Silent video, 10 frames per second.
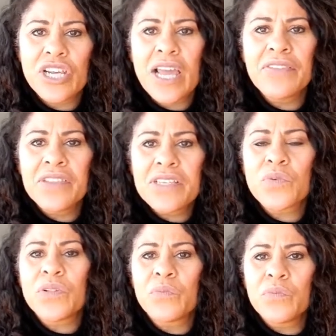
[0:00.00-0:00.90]
And this
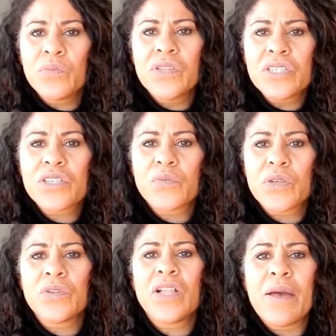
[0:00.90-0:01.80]
is
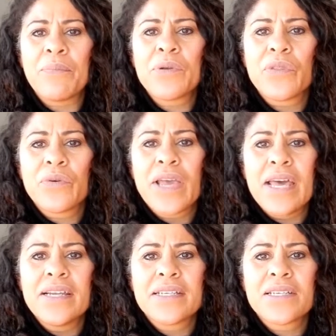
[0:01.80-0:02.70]
what will happen with your
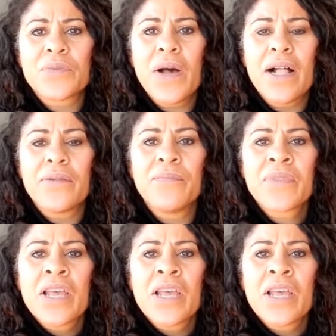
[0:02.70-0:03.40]
character as well.